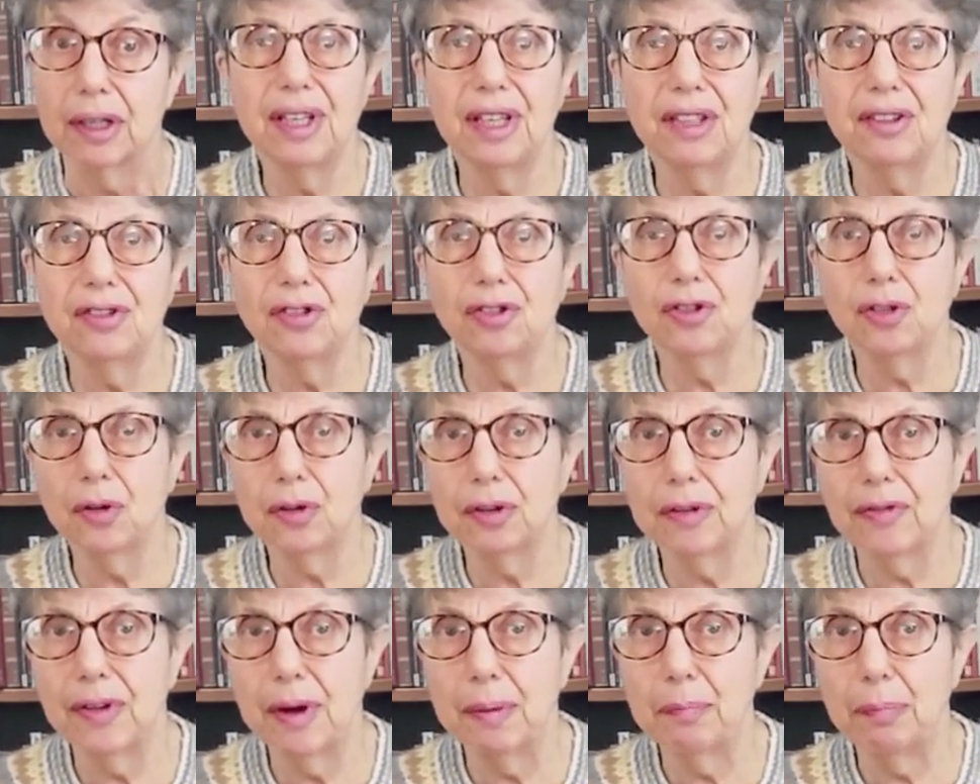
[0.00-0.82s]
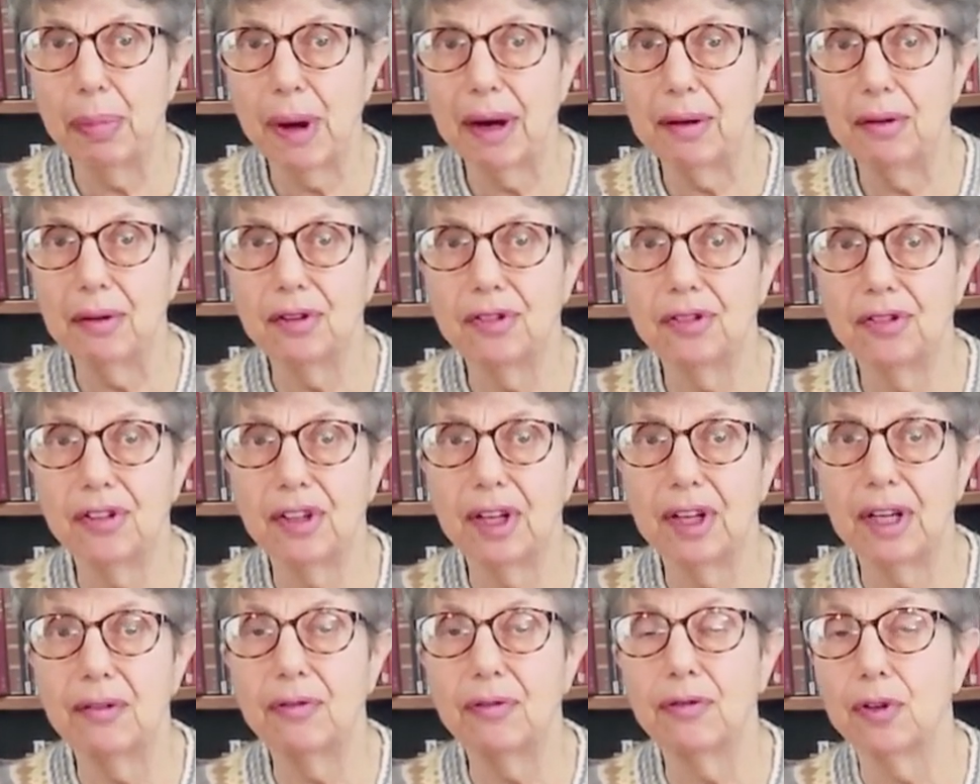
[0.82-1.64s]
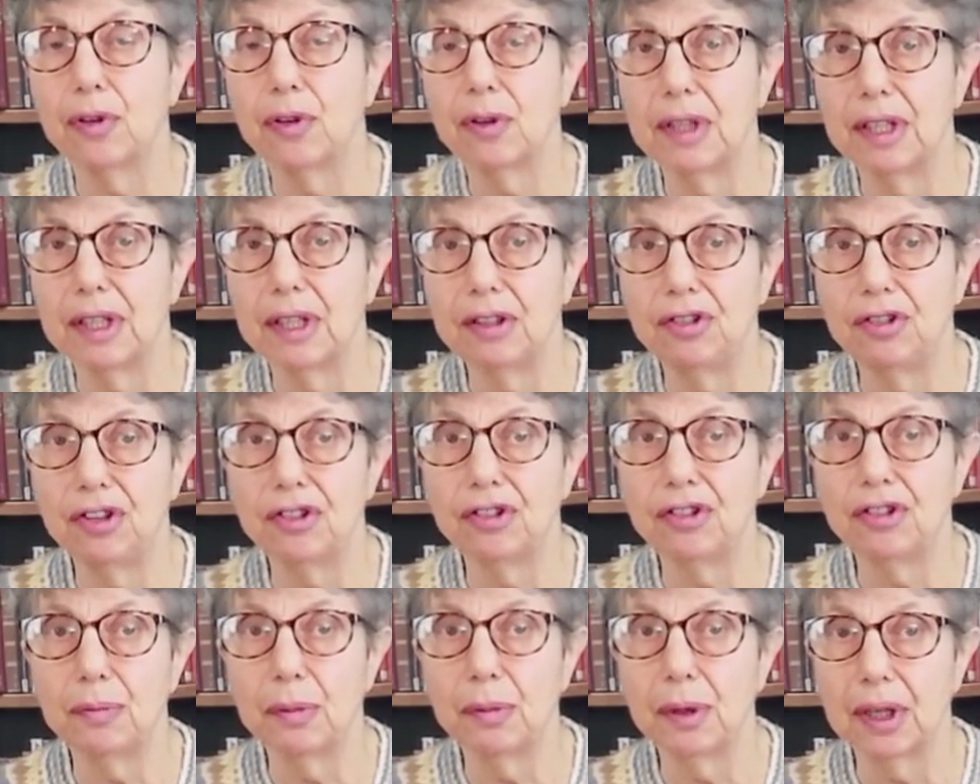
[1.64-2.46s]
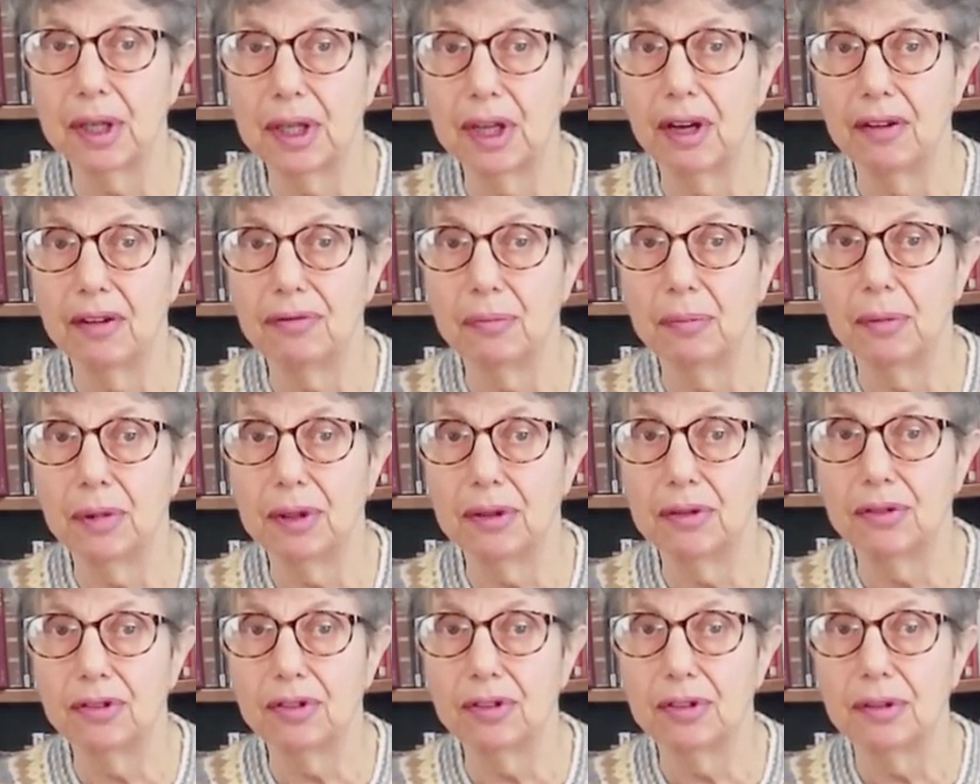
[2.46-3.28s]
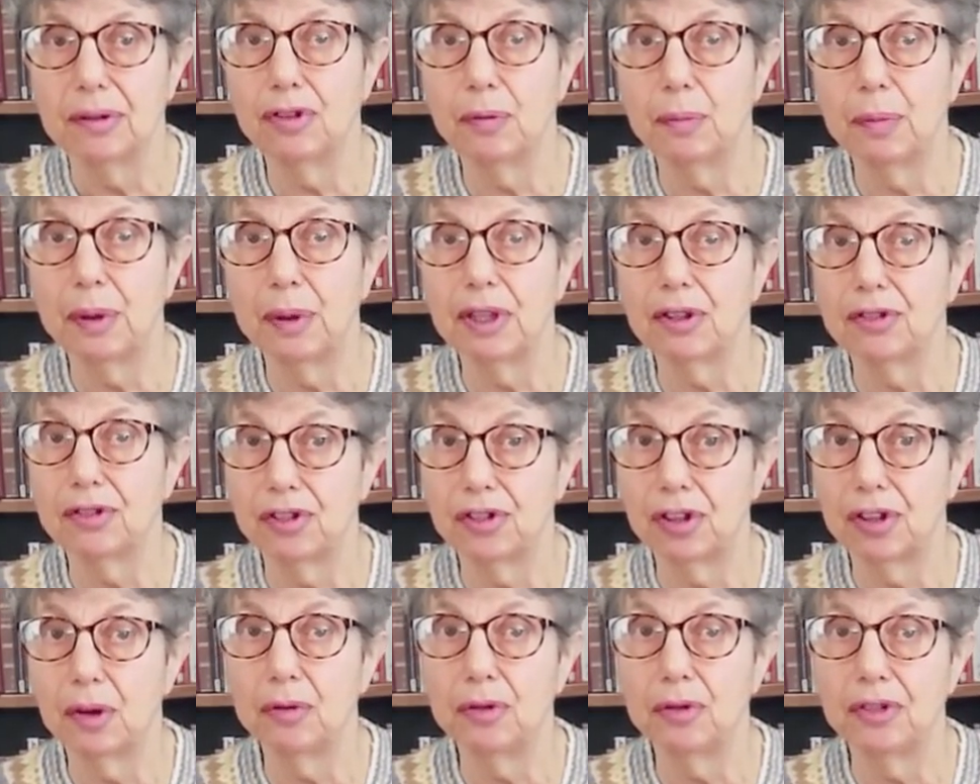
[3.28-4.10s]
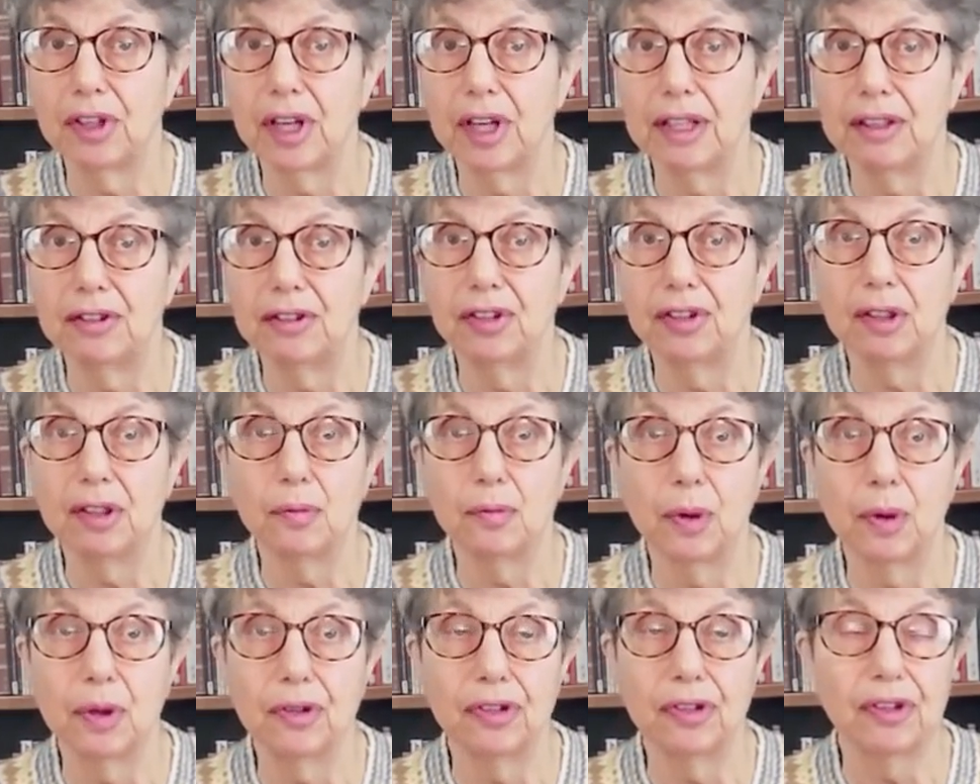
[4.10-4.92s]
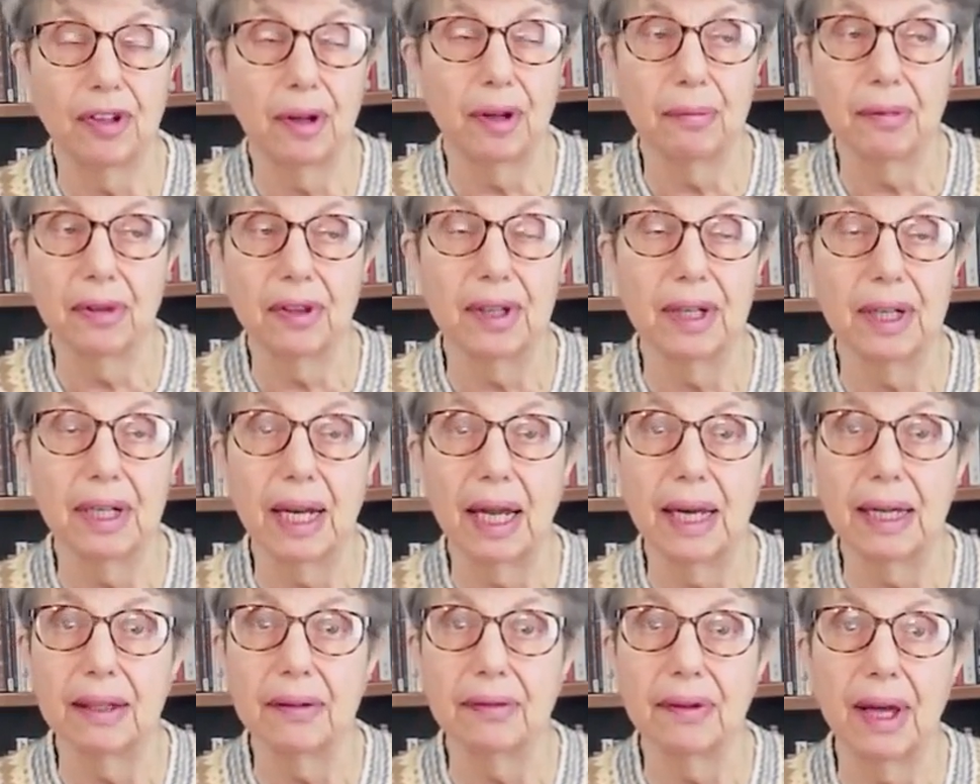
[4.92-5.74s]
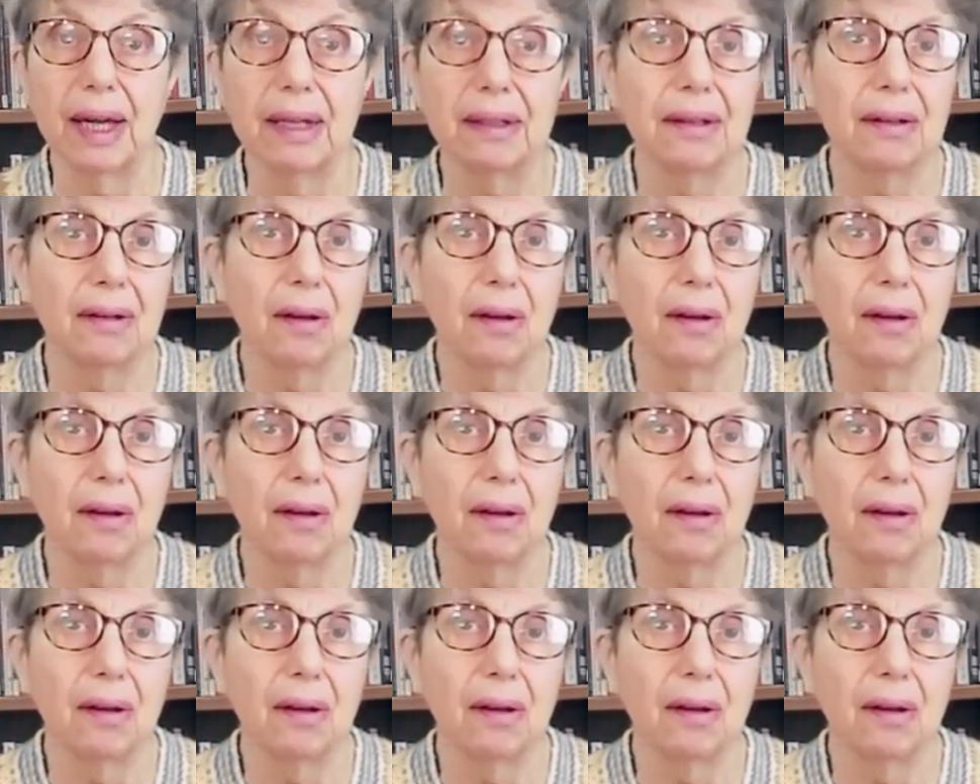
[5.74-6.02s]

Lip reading: It's sort of embarrassing for a legitimate government to be associated with something like that.